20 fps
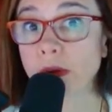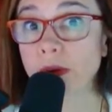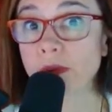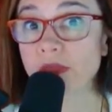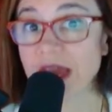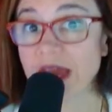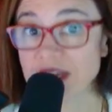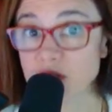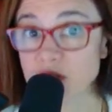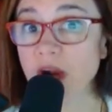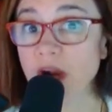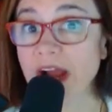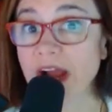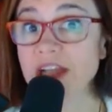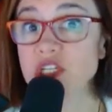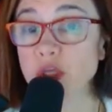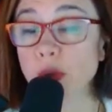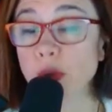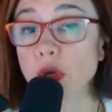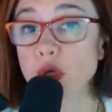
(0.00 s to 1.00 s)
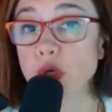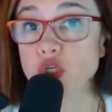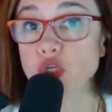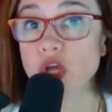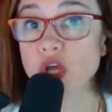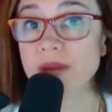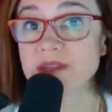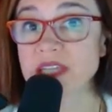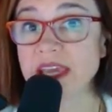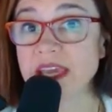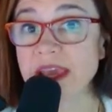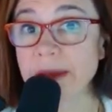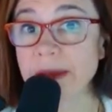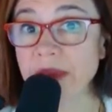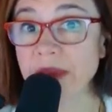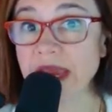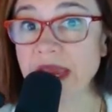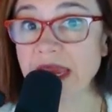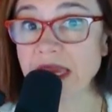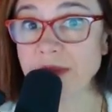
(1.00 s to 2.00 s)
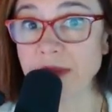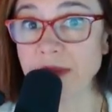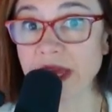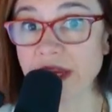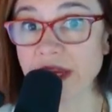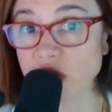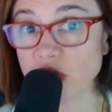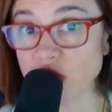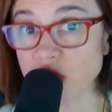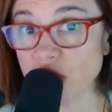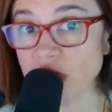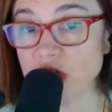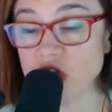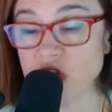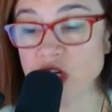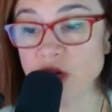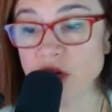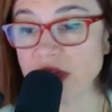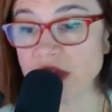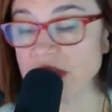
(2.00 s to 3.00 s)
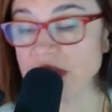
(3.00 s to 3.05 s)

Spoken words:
That's what I'd do. Trump's campaign manager, because, you know, they